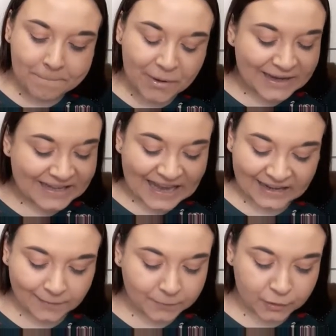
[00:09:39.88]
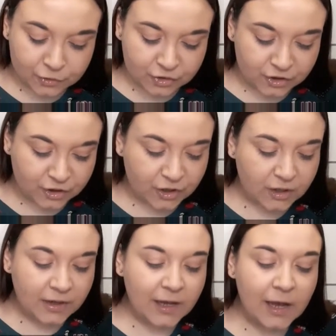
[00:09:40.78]
But again, I'm not
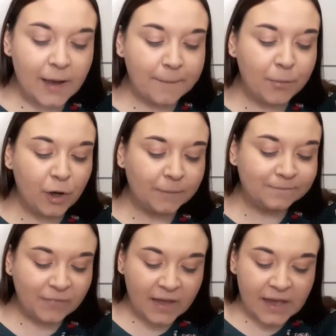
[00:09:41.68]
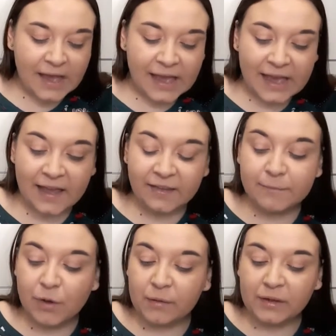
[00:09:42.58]
sure. But it is
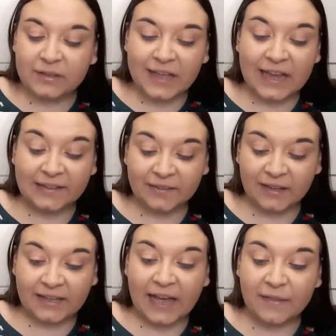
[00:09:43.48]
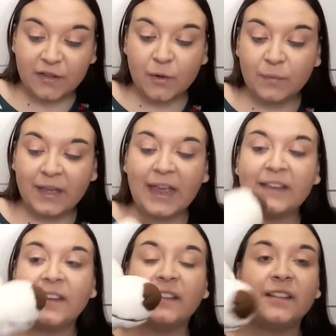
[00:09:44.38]
more or less like the U
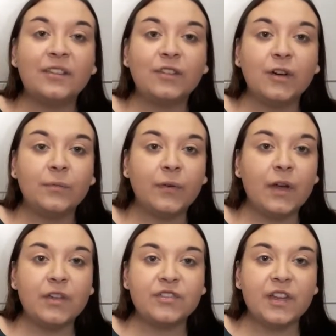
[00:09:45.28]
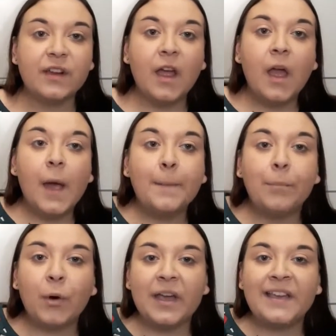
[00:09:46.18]
K Disney Store version.
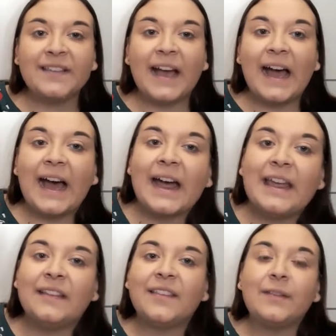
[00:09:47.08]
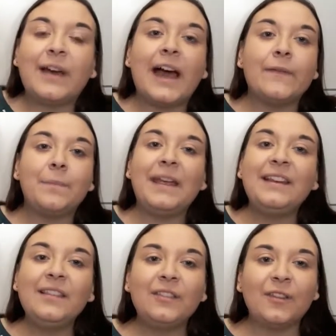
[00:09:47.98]
But his eyes, they've either
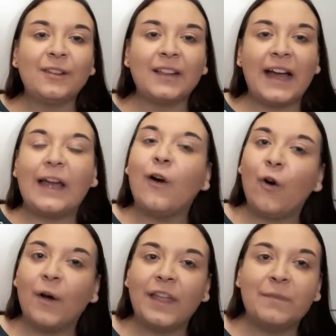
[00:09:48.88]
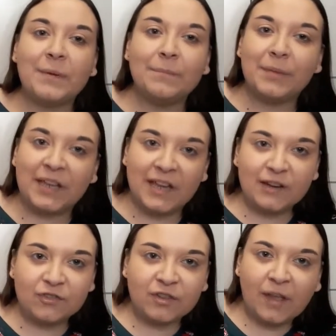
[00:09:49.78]
been in the sunlight or they've been
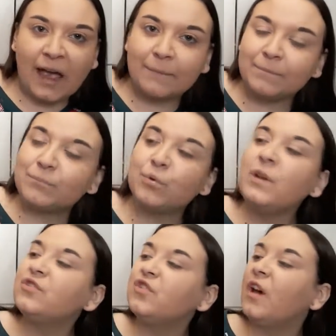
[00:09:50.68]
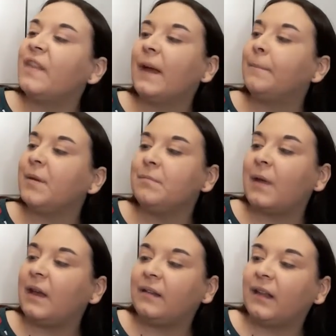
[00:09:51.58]
bleached. I'm pretty sure they haven't been
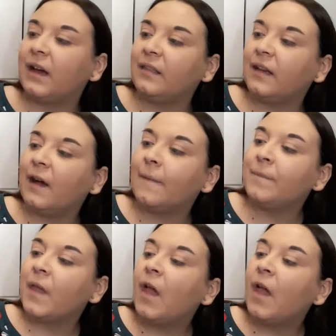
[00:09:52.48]
made like that.